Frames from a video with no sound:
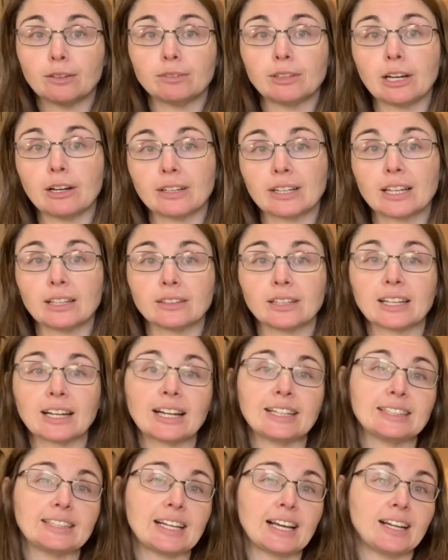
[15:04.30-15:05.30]
Now again, like
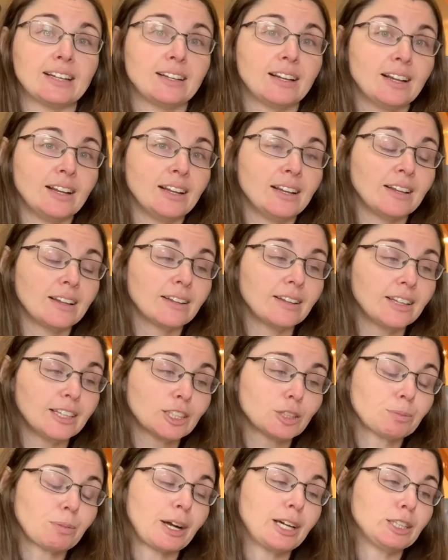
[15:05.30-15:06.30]
I said,
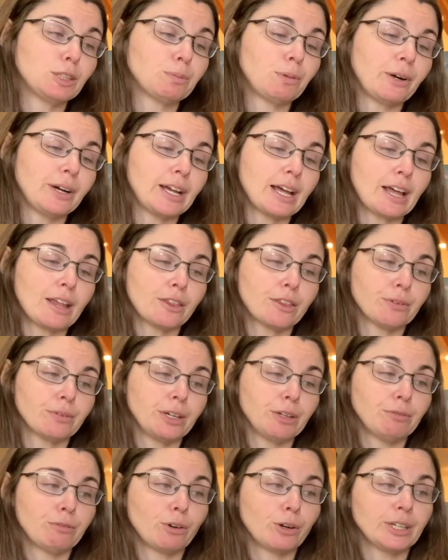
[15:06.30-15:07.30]
this price point at
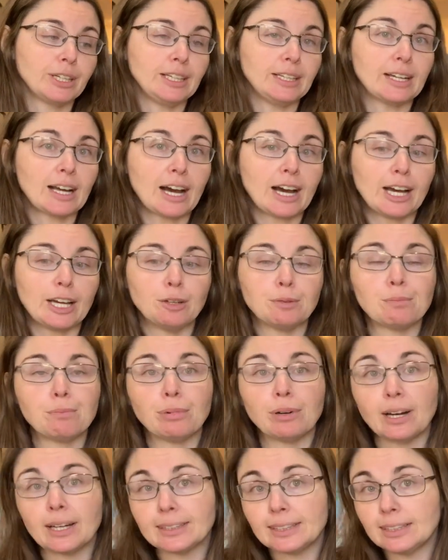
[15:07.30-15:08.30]
$349
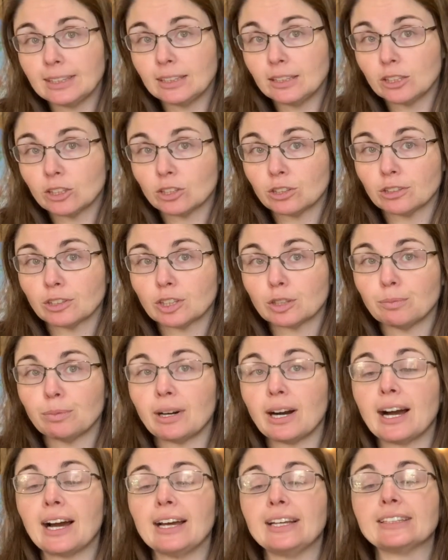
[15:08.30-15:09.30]
plus the additional
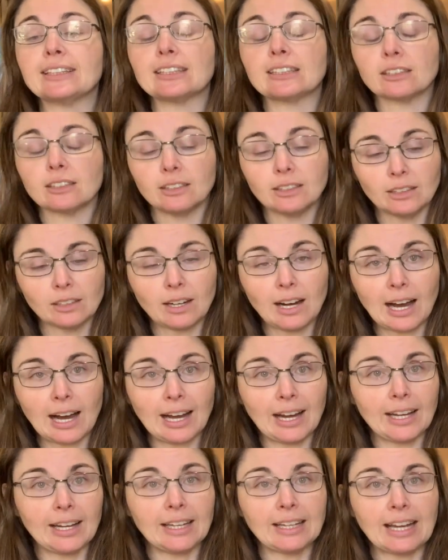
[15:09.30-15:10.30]
supplies is a little
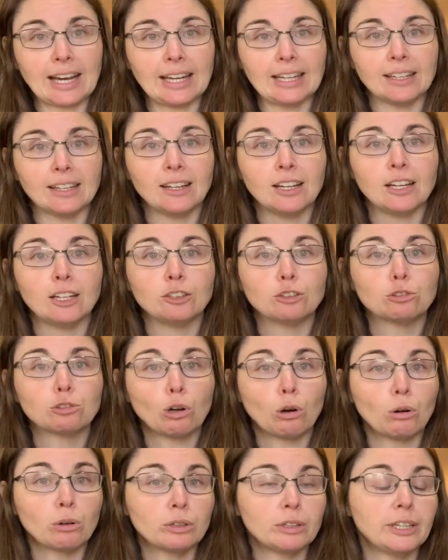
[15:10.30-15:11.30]
high, and I
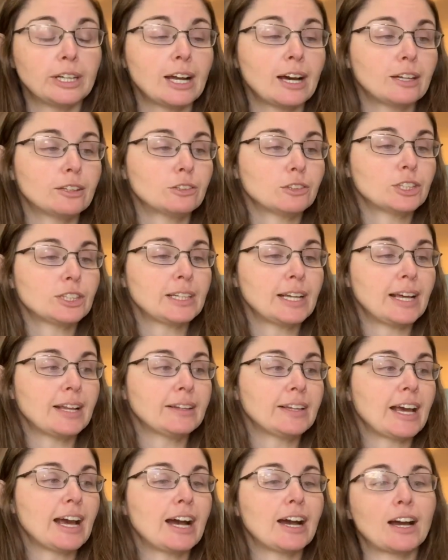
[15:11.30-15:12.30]
totally
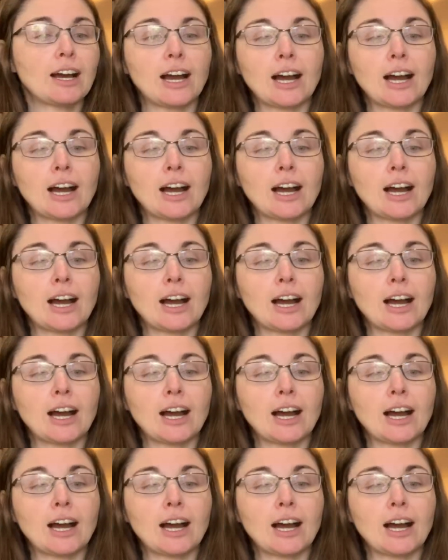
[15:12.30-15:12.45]
understand that.